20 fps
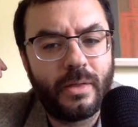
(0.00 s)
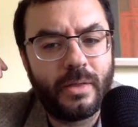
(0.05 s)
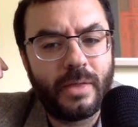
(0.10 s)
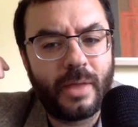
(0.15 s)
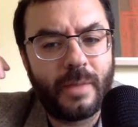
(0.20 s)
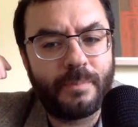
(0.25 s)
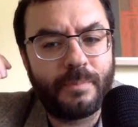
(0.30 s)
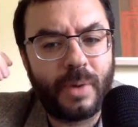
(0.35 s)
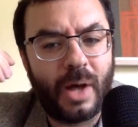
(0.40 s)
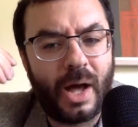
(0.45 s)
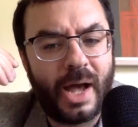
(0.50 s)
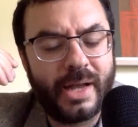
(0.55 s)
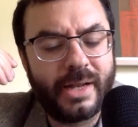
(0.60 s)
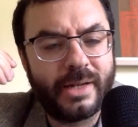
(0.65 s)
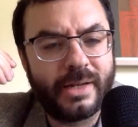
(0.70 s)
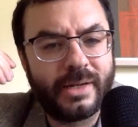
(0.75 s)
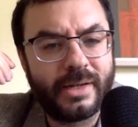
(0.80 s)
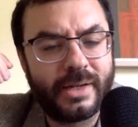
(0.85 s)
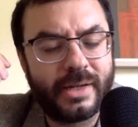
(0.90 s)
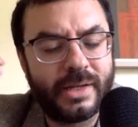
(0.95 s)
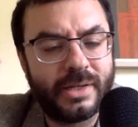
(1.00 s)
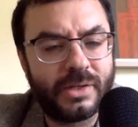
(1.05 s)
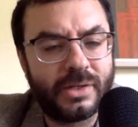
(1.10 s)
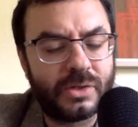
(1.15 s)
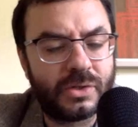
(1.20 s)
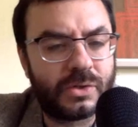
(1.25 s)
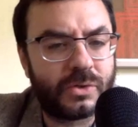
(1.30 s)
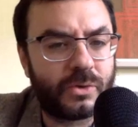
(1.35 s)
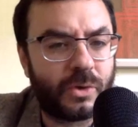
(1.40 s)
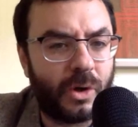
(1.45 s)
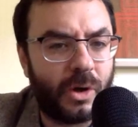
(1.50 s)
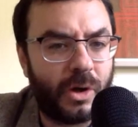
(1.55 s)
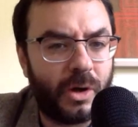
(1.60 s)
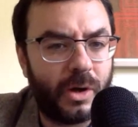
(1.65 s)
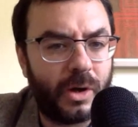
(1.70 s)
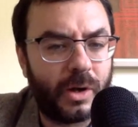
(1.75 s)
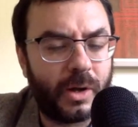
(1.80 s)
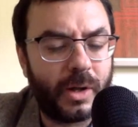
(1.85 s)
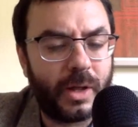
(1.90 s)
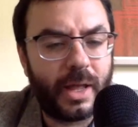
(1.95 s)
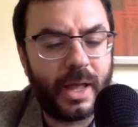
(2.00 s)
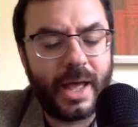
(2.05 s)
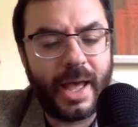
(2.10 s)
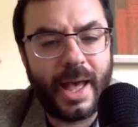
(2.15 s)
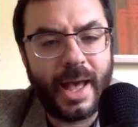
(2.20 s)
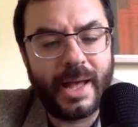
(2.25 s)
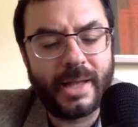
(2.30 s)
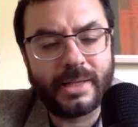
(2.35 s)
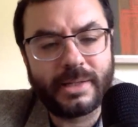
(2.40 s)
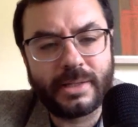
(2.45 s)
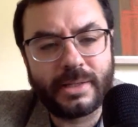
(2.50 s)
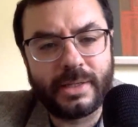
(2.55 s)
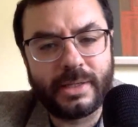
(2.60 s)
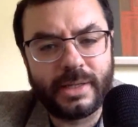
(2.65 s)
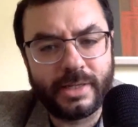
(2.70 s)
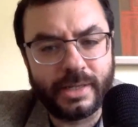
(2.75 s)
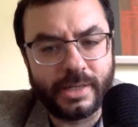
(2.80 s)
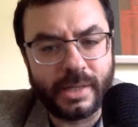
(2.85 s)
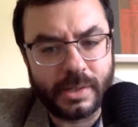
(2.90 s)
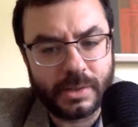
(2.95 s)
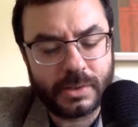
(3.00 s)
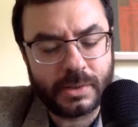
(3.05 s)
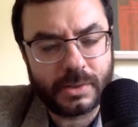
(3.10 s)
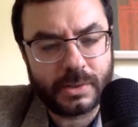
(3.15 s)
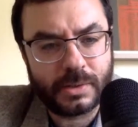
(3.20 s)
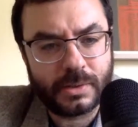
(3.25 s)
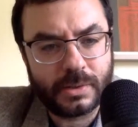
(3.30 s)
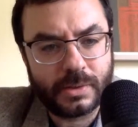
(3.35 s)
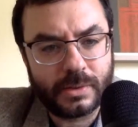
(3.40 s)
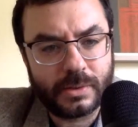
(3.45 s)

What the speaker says: that Biden is as strong as he is.